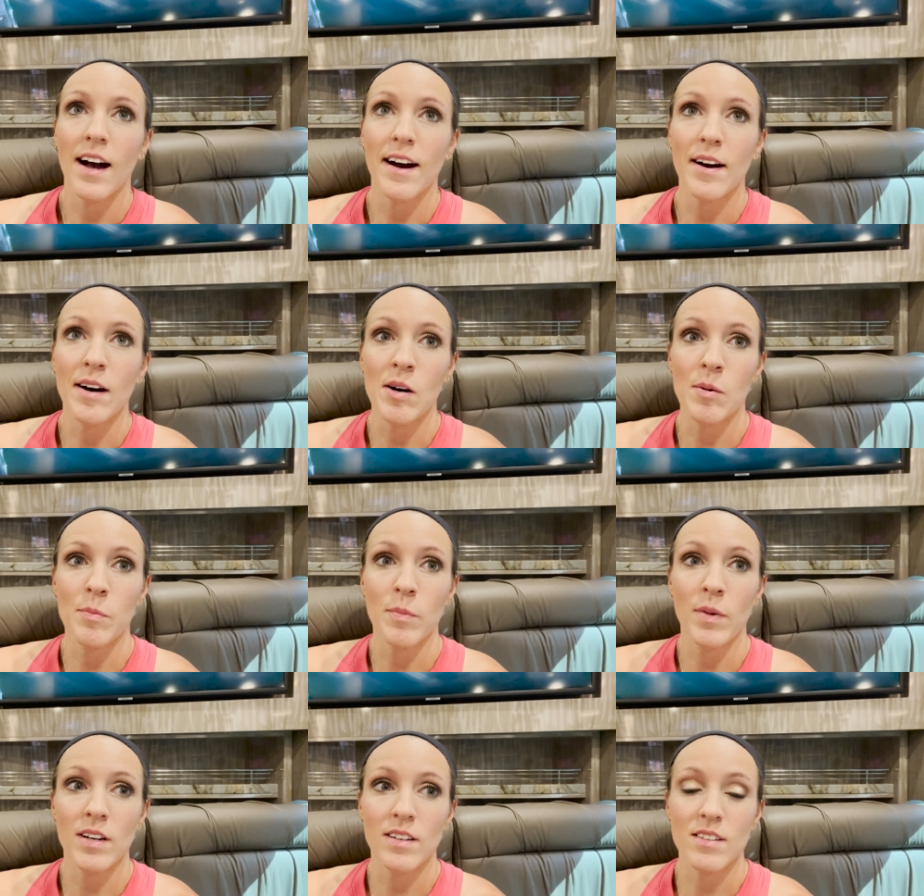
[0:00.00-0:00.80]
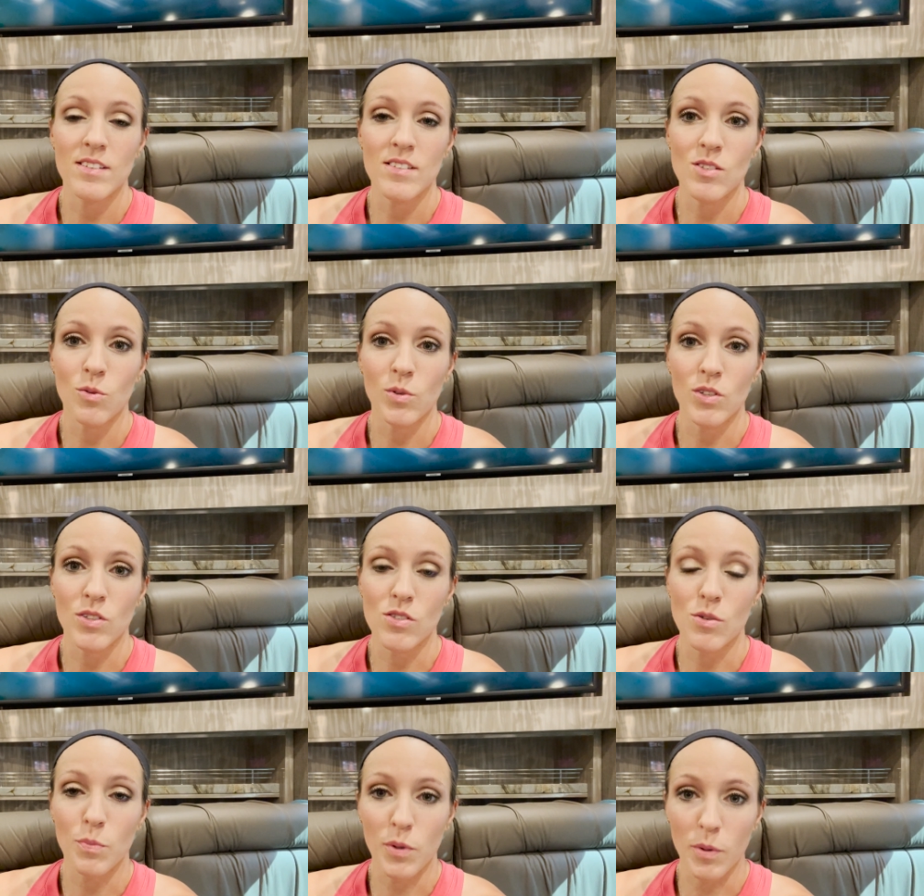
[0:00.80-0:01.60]
Um, so we're
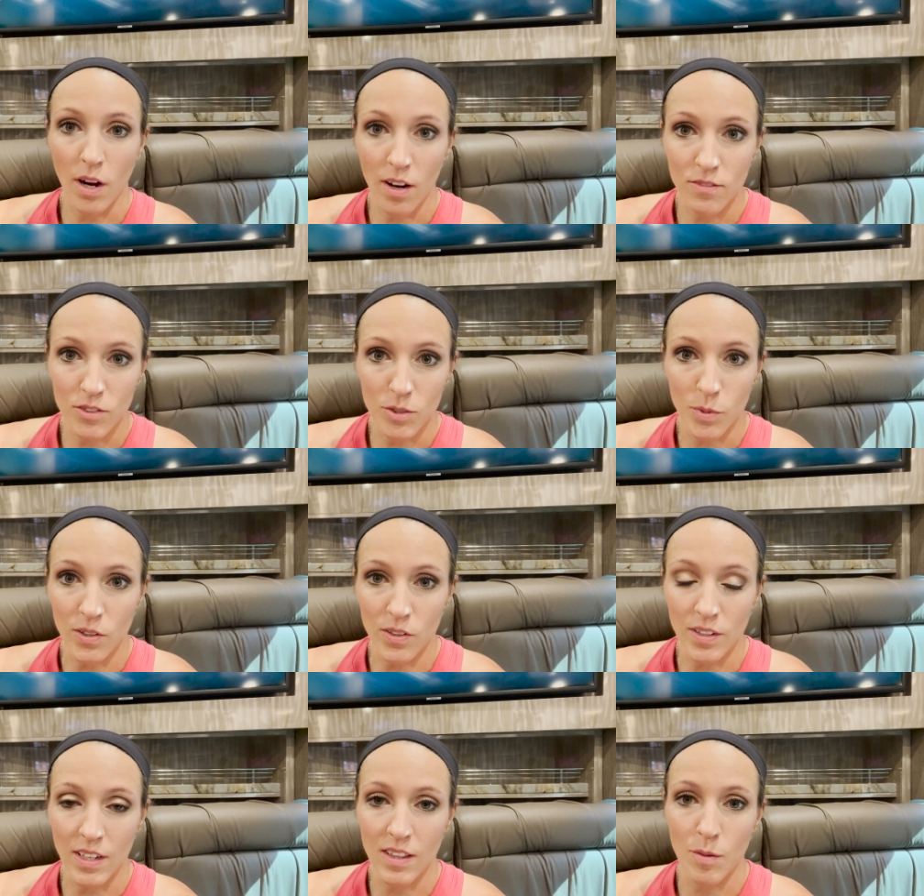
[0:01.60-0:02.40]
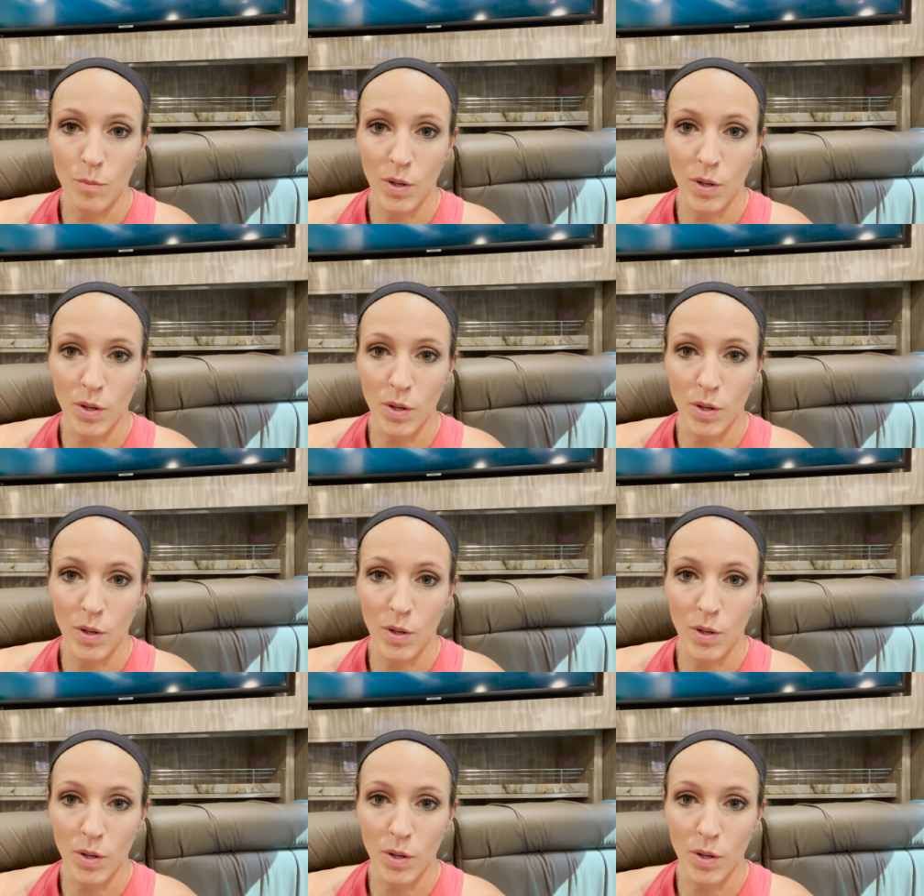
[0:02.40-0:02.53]
super comfortable in the